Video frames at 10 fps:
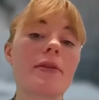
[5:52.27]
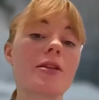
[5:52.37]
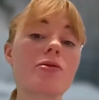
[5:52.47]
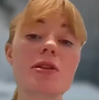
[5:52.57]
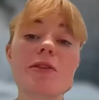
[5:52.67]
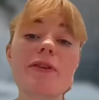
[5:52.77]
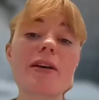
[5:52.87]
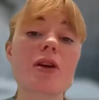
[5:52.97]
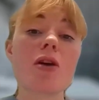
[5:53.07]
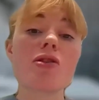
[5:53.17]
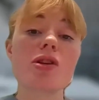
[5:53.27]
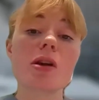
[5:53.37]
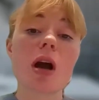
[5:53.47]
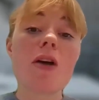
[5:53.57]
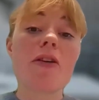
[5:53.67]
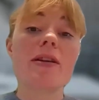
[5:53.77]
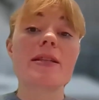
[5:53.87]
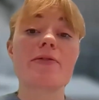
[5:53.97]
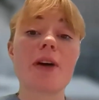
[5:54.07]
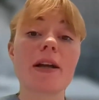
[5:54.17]
There's also the fact that ocean
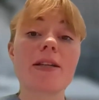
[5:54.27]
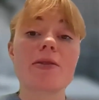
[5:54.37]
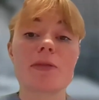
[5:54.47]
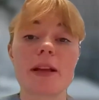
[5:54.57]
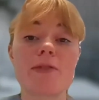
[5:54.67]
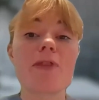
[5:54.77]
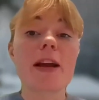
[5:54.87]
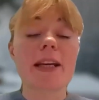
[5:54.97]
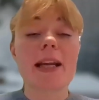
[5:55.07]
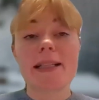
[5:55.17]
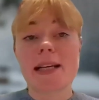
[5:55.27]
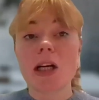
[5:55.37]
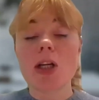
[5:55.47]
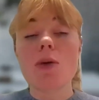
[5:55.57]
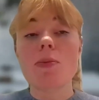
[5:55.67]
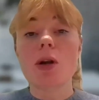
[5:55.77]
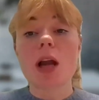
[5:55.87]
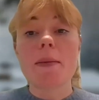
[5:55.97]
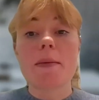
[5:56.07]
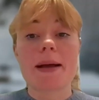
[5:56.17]
currents are vital in regulating global
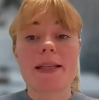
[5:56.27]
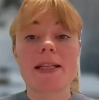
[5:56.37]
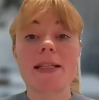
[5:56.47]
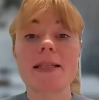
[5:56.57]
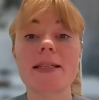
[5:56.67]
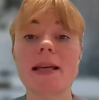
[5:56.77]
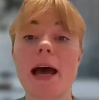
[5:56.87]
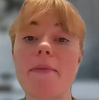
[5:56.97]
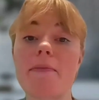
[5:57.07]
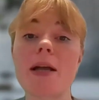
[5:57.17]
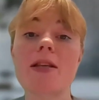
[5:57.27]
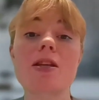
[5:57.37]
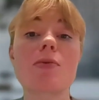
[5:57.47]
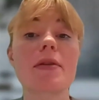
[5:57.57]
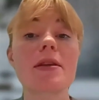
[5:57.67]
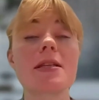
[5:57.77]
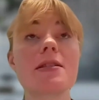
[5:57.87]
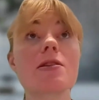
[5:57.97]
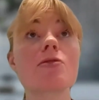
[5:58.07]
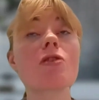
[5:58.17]
climate patterns. And so when this
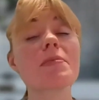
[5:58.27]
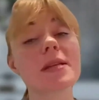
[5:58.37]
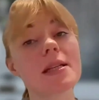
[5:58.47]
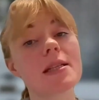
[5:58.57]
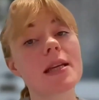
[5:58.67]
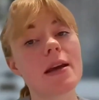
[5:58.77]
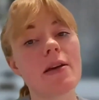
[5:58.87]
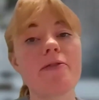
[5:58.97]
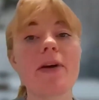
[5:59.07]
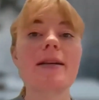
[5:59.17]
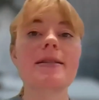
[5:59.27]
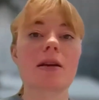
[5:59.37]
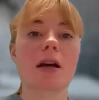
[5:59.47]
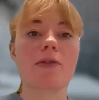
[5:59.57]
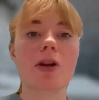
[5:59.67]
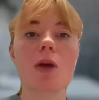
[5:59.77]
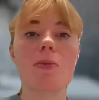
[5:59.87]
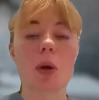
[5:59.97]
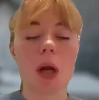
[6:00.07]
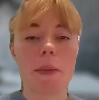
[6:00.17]
is disrupted, it affects the kind of
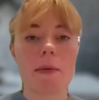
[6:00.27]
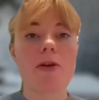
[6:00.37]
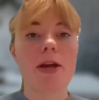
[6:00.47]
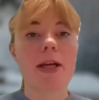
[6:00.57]
global climate